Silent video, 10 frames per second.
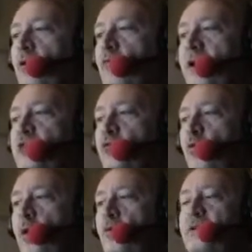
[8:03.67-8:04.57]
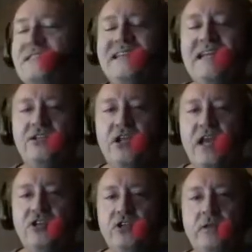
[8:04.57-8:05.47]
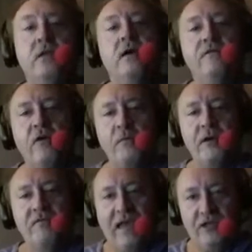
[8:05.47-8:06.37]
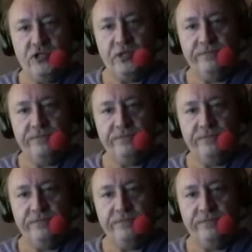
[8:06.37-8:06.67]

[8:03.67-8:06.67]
Racial quotas in education, affirmative action.